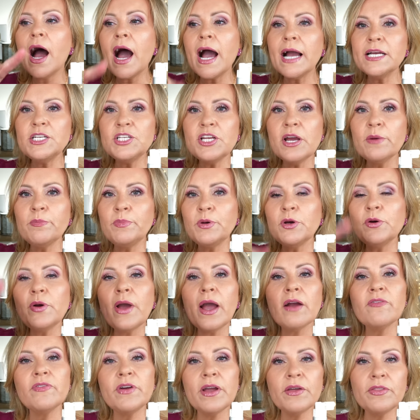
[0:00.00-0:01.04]
I shampoo
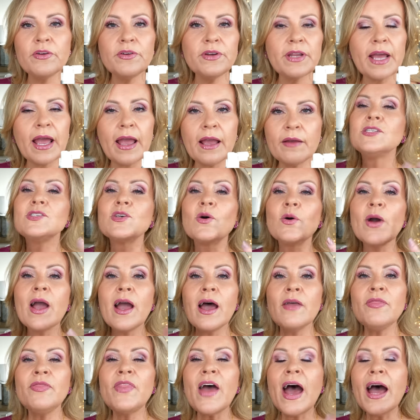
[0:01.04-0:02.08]
every other day. So
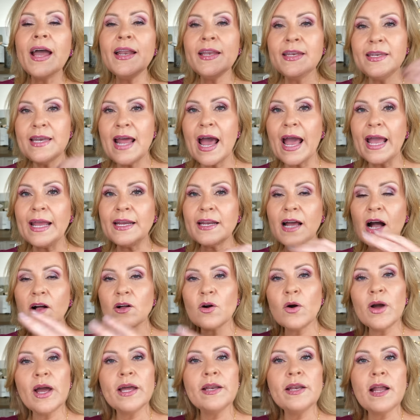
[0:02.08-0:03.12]
that night I'll
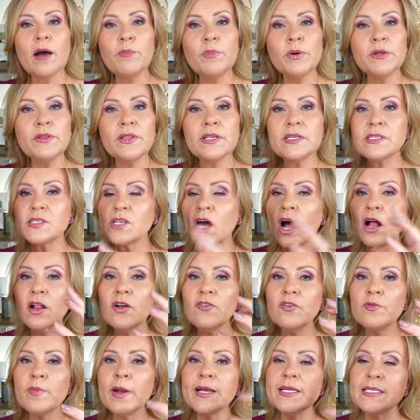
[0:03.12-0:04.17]
go ahead and I'll put this all
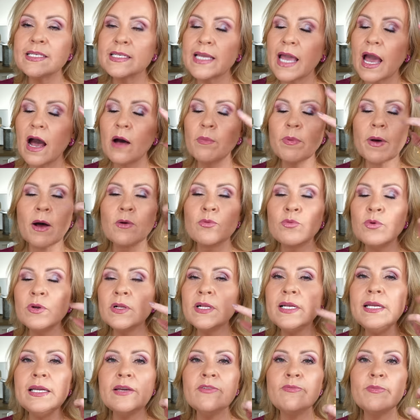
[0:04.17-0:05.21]
over my scalp. I'll
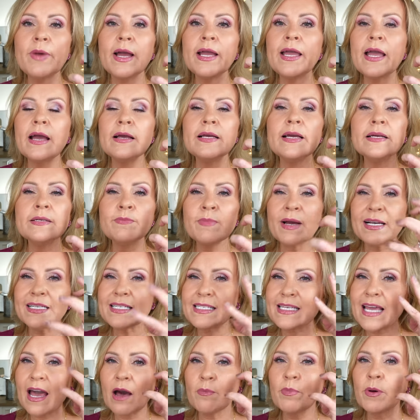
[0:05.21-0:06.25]
really give my my
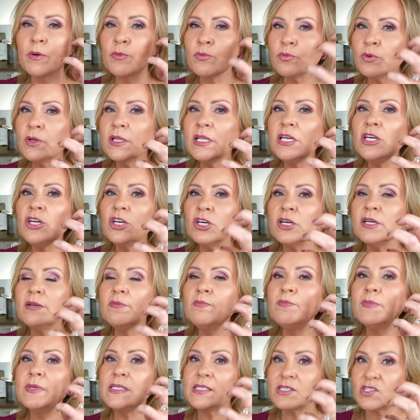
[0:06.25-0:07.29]
scalp a really good
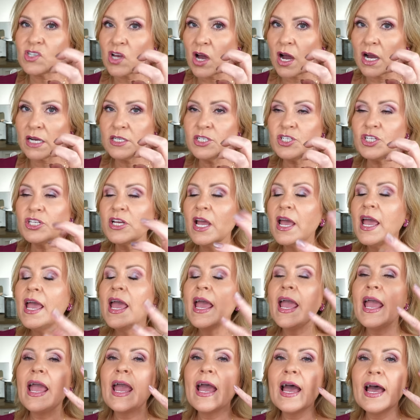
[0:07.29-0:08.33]
massage
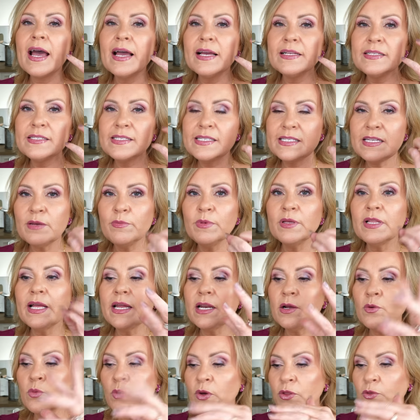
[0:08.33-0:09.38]
and stimulate
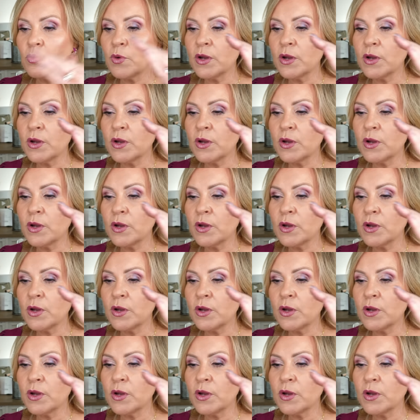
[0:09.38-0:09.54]
it with